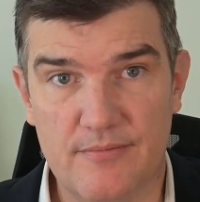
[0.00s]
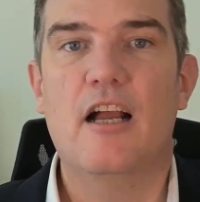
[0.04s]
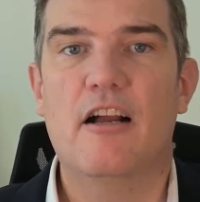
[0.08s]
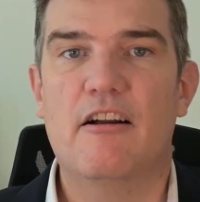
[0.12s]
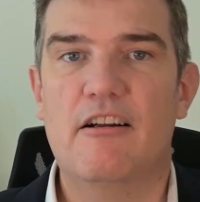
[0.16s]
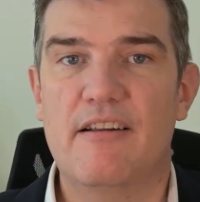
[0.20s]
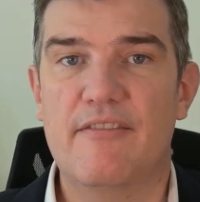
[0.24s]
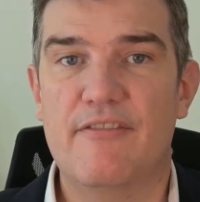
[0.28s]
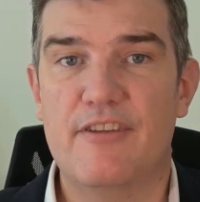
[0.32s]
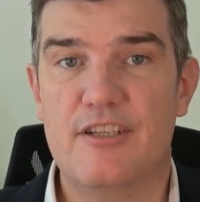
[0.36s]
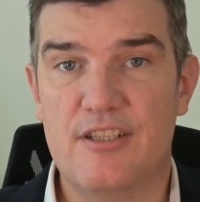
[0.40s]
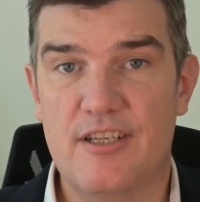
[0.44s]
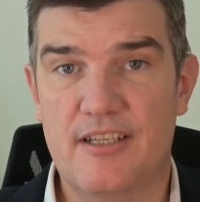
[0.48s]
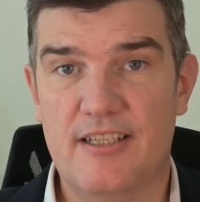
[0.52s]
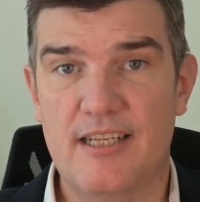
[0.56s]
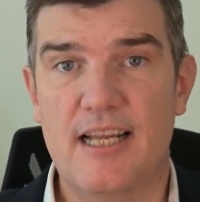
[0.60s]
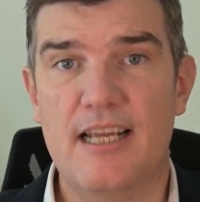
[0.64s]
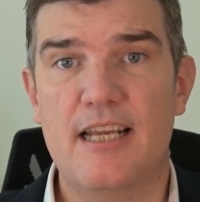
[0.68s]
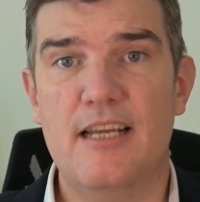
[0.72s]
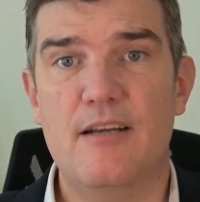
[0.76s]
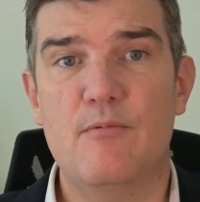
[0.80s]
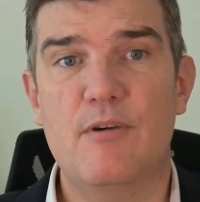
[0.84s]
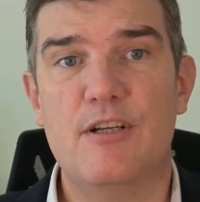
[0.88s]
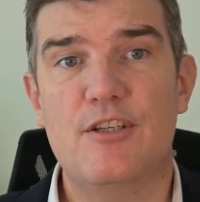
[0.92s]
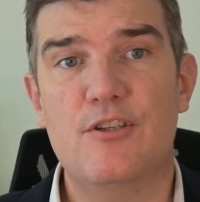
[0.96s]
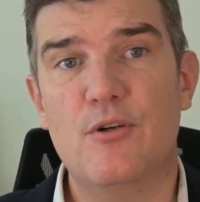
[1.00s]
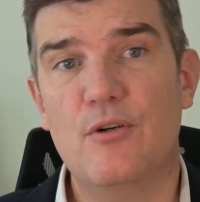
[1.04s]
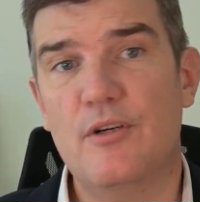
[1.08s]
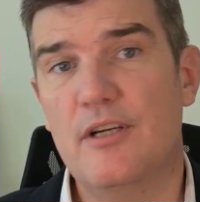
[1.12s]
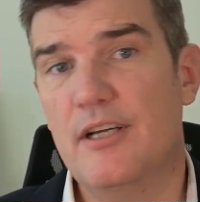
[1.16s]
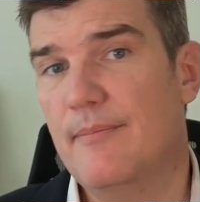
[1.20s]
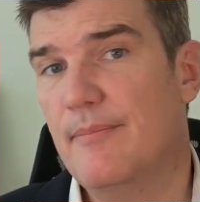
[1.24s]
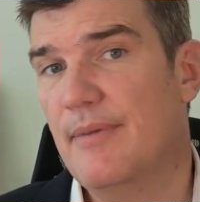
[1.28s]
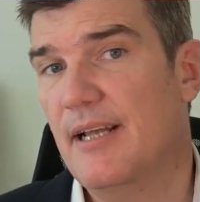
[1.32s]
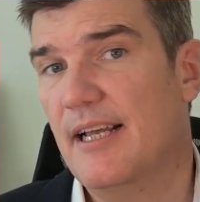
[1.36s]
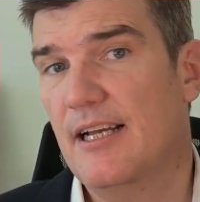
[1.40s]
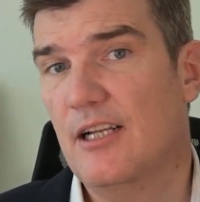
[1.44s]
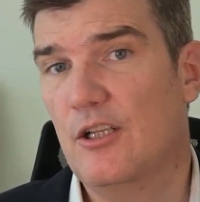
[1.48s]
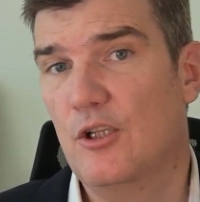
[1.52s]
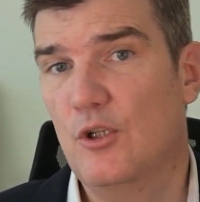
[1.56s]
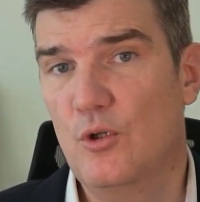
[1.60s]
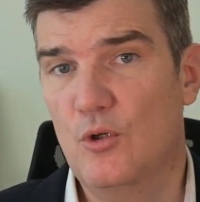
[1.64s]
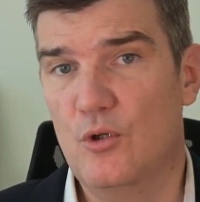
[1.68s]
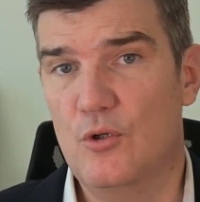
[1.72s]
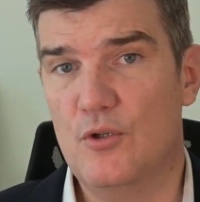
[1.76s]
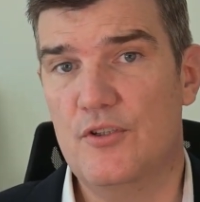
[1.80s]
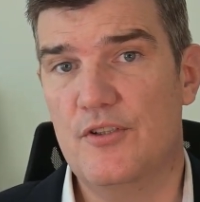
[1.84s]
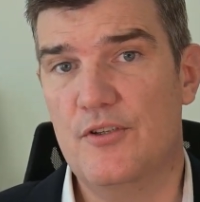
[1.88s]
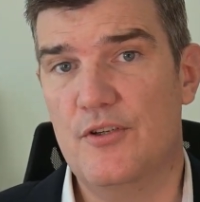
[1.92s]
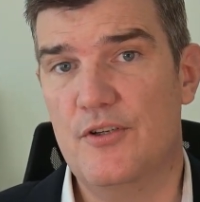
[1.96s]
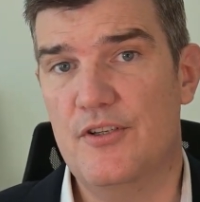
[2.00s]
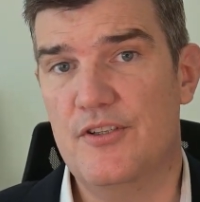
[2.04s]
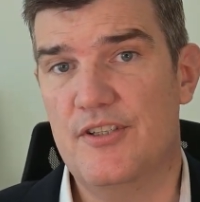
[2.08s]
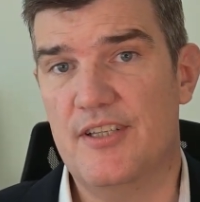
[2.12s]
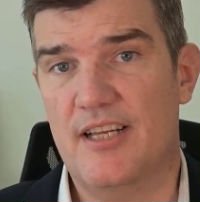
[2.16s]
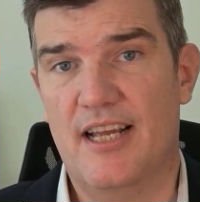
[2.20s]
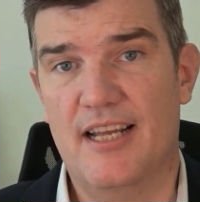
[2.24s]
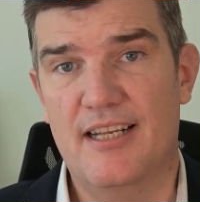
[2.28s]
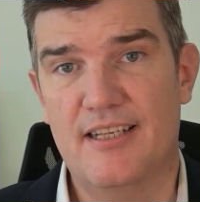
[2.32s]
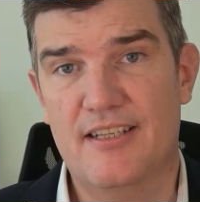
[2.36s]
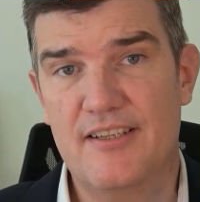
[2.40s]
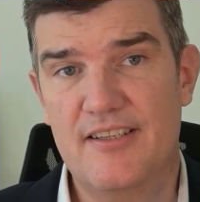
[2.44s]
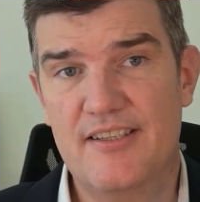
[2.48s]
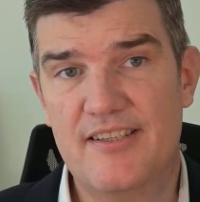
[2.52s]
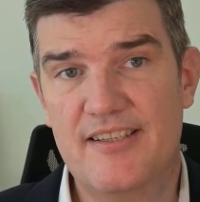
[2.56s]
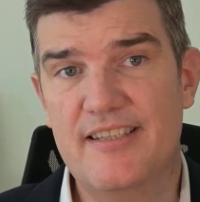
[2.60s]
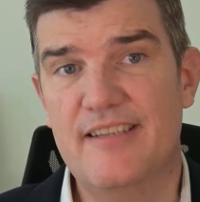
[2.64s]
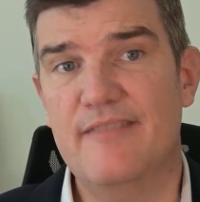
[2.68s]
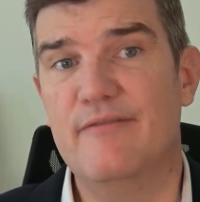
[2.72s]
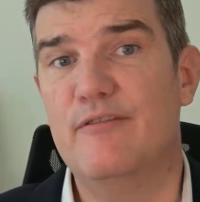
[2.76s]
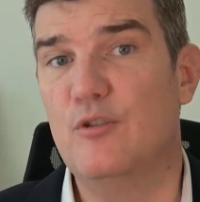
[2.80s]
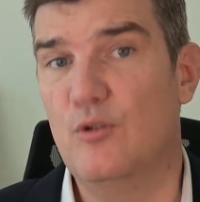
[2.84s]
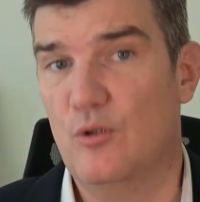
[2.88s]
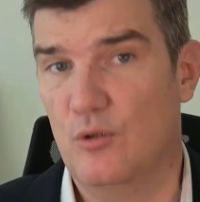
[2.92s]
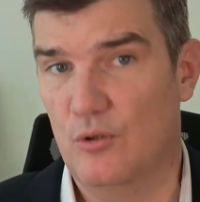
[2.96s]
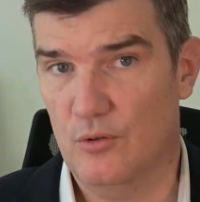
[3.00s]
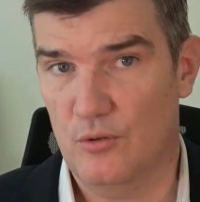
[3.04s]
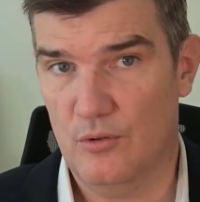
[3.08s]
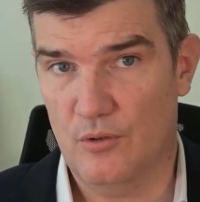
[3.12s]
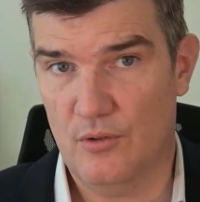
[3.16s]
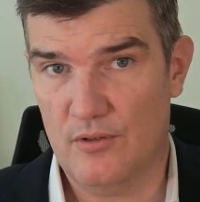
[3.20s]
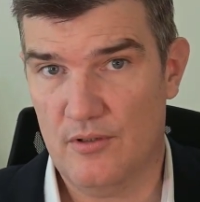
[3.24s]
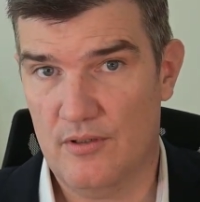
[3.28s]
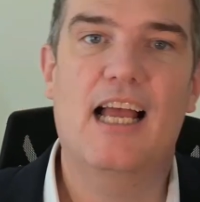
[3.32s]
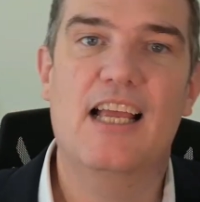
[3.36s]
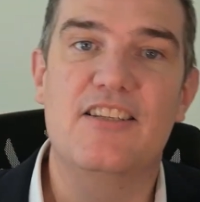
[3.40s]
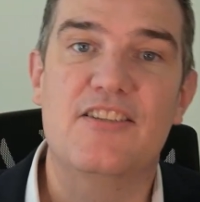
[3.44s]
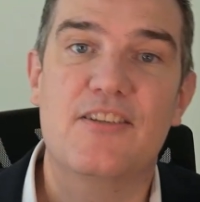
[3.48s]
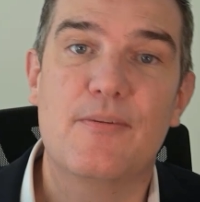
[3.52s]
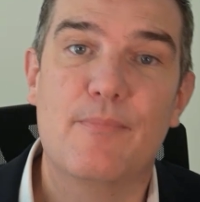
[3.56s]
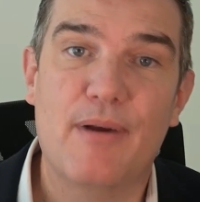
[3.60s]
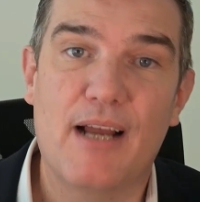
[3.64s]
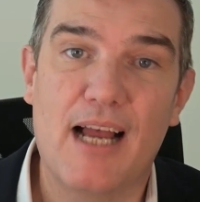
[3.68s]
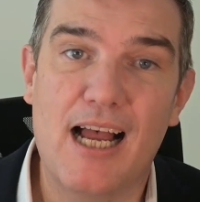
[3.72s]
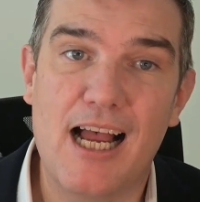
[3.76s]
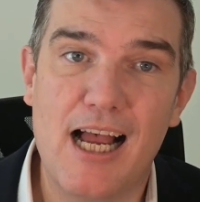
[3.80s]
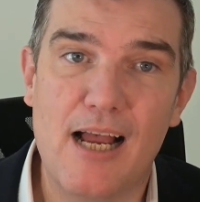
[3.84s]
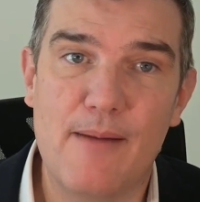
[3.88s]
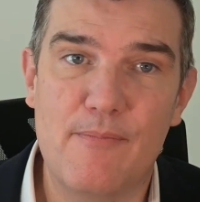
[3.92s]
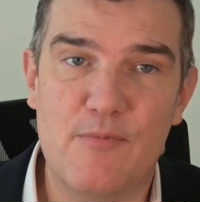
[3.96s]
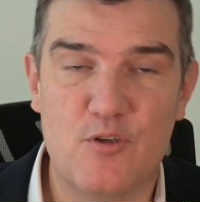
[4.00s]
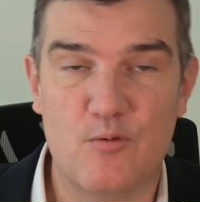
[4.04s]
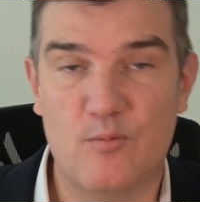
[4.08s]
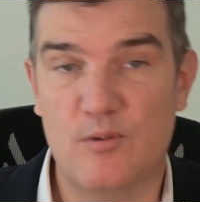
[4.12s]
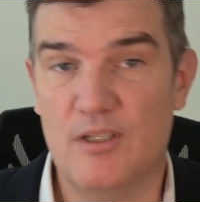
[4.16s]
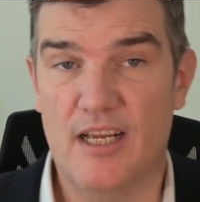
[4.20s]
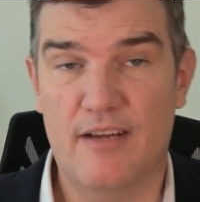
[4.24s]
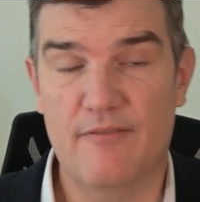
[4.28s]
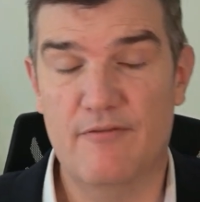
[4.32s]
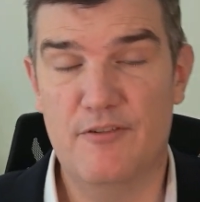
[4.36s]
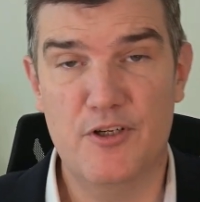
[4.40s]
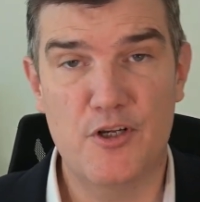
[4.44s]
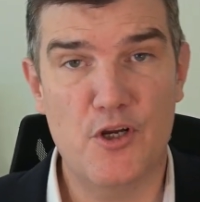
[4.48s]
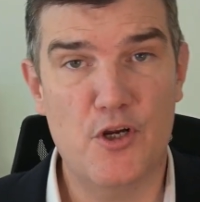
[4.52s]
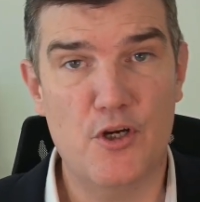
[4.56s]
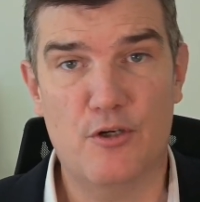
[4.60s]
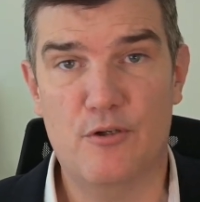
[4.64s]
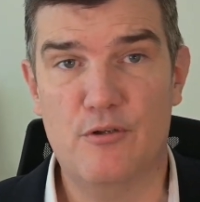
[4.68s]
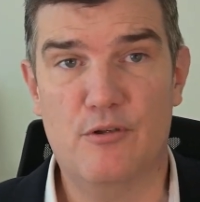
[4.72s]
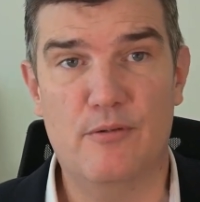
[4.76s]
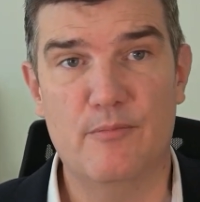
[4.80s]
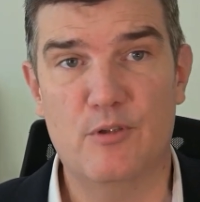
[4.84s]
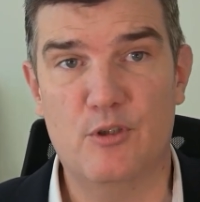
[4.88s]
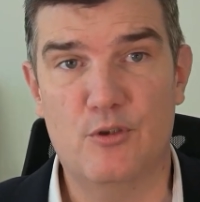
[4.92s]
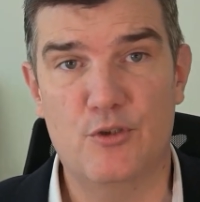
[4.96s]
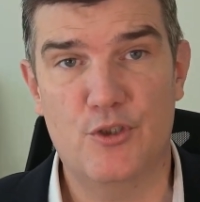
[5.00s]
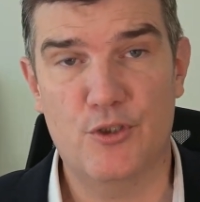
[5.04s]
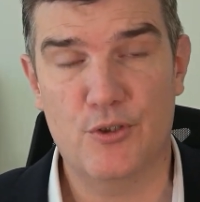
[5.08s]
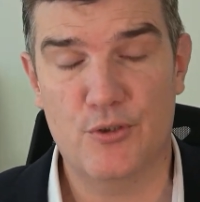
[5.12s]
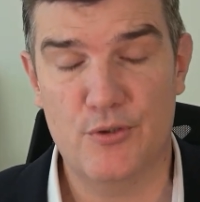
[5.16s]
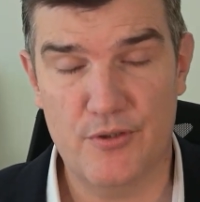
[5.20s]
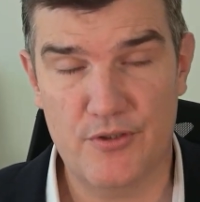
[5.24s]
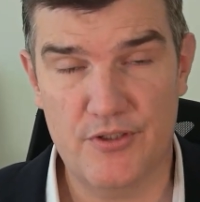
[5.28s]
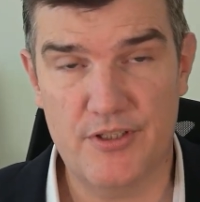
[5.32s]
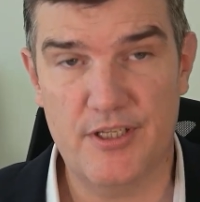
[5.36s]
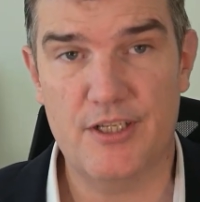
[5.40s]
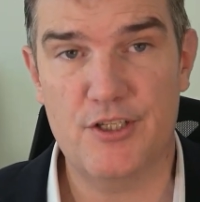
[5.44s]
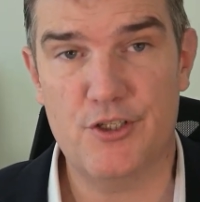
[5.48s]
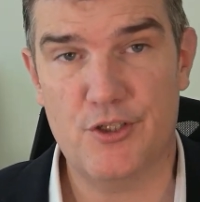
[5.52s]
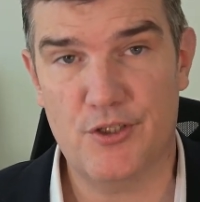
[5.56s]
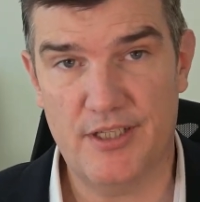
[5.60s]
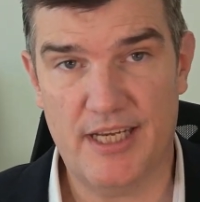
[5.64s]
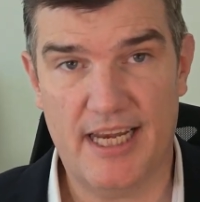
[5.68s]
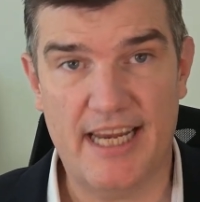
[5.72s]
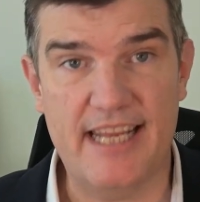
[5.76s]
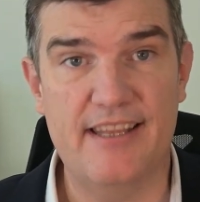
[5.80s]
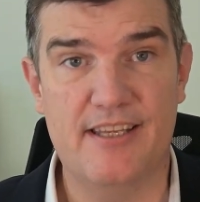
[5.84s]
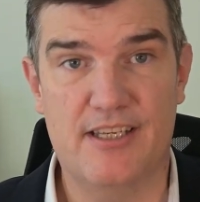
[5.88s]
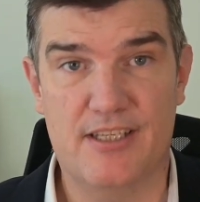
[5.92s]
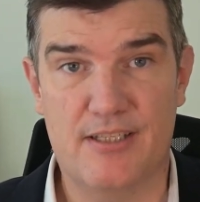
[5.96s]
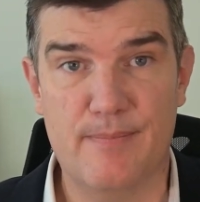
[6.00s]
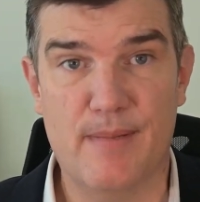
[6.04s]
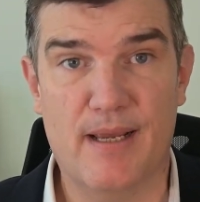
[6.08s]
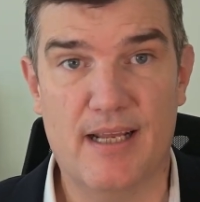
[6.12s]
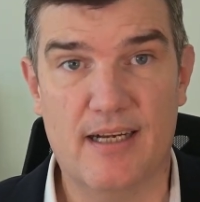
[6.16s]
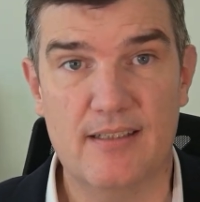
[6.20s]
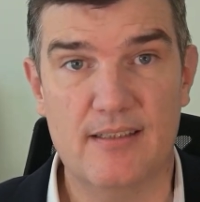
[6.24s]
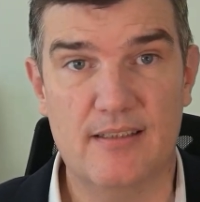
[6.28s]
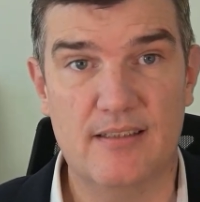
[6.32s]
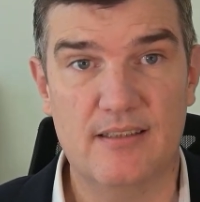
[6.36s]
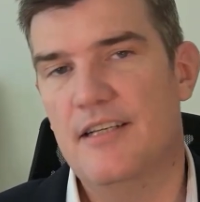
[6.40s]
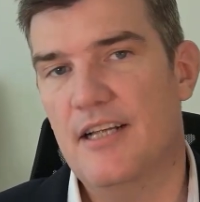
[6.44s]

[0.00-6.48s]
However, today we're talking about lawsuits under civil law, as the Bahamas will have no criminal jurisdiction in this matter.